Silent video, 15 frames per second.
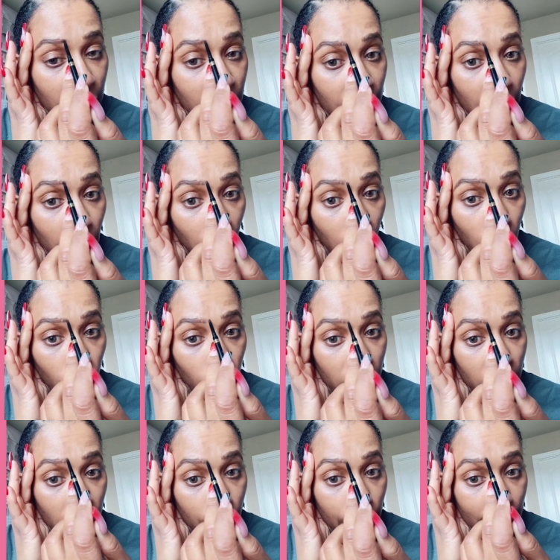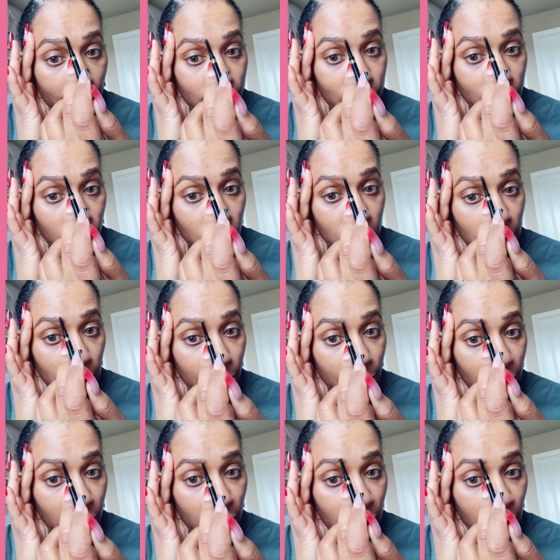And they all ready to pounce on
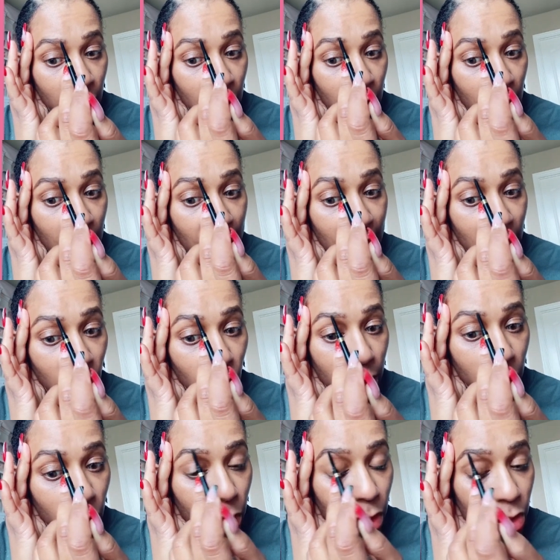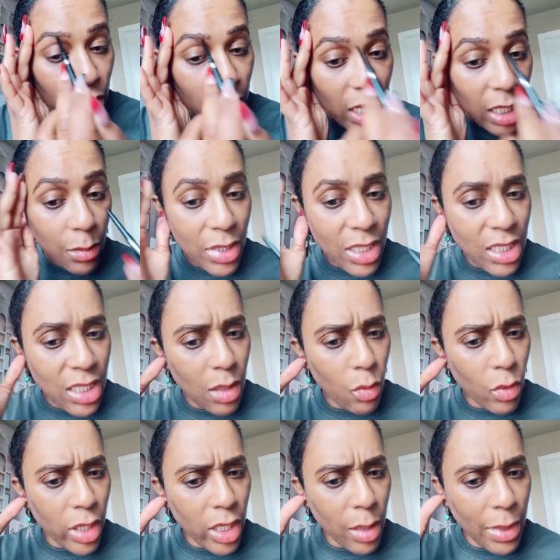something. Ain't no way in the world you got to be sitting
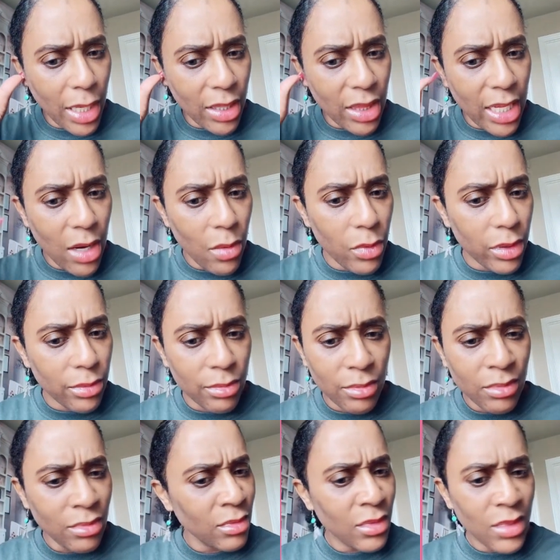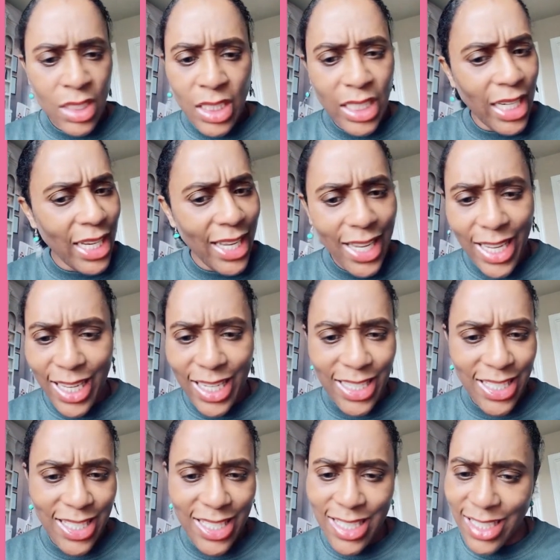up worrying about that one.
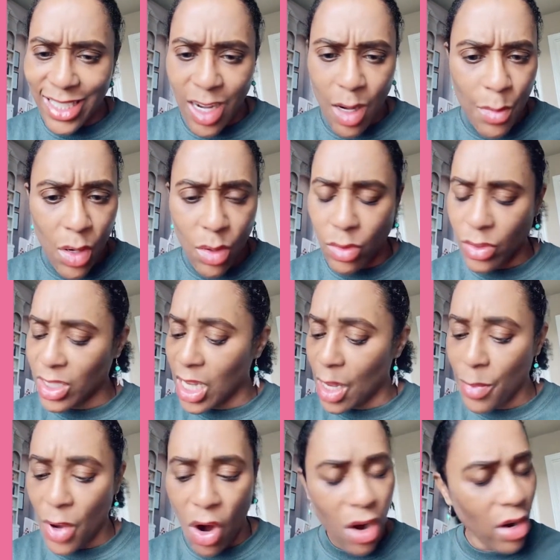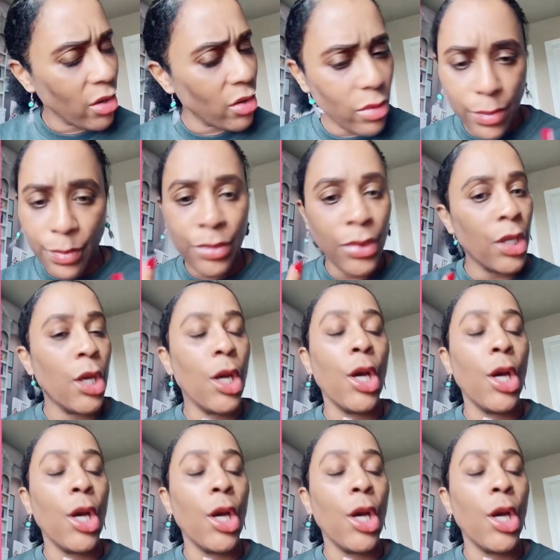Yes. Come on, stop arguing.